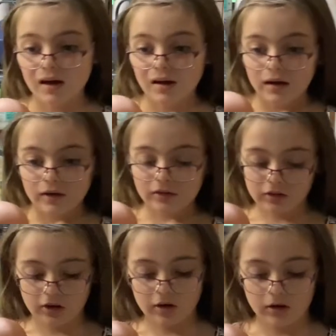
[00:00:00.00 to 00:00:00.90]
So
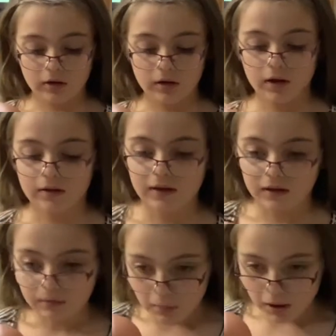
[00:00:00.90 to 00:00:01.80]
these
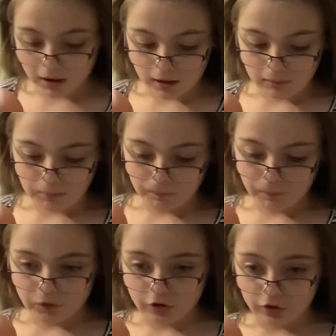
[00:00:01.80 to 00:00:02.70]
are mine.
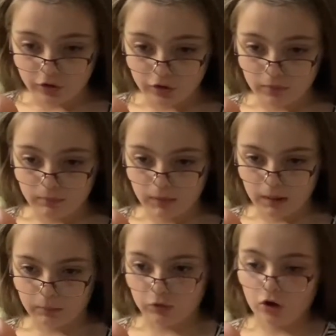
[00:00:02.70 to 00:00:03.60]

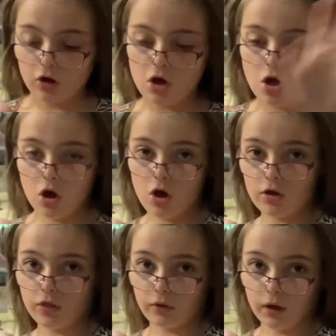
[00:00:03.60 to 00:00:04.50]
Mum's got her
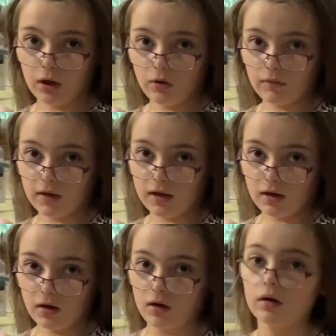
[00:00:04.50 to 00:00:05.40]
3 over here,
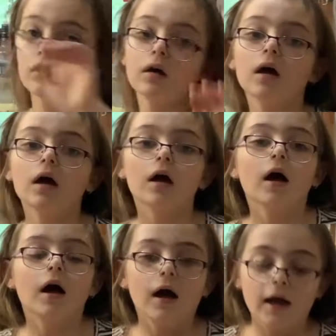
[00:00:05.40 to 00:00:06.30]

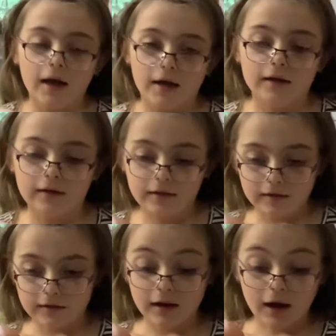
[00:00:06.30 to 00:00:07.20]
and
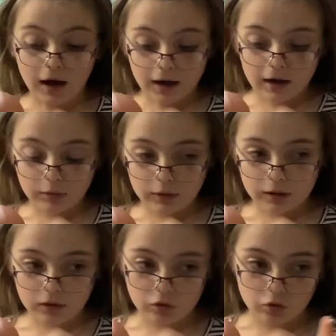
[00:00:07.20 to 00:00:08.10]
I'm
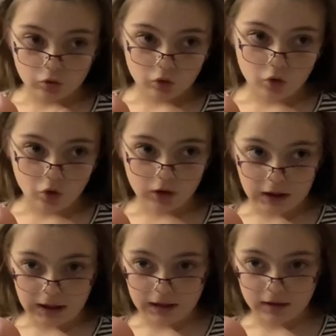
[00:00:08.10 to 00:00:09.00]
going to cook
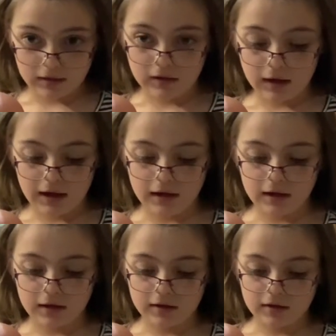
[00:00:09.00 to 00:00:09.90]
these
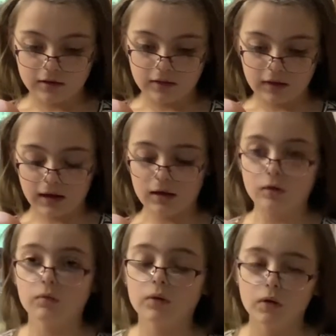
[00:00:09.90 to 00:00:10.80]
and then
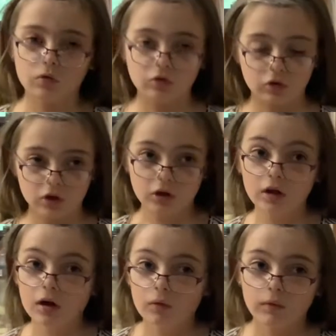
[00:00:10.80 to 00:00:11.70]
we'll show you
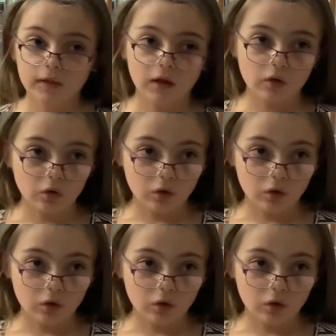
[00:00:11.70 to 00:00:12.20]
what they look